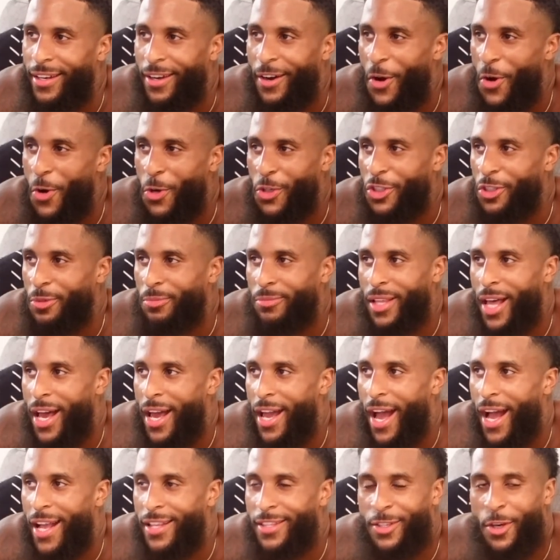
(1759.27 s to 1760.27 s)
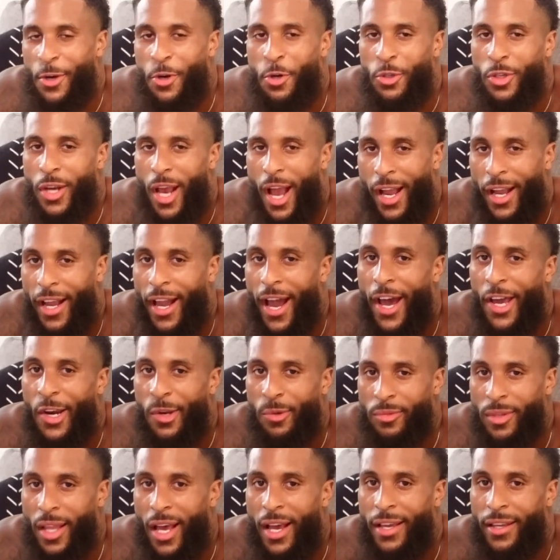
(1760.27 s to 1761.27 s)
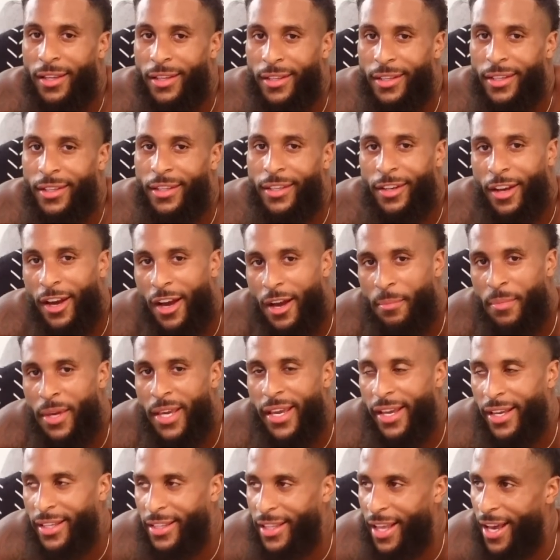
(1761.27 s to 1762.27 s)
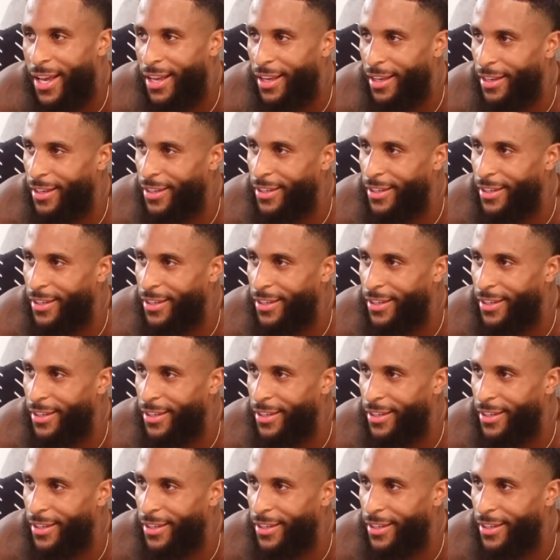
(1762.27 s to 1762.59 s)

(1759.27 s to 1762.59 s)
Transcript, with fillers: on some like I told you I got him like you know what I mean like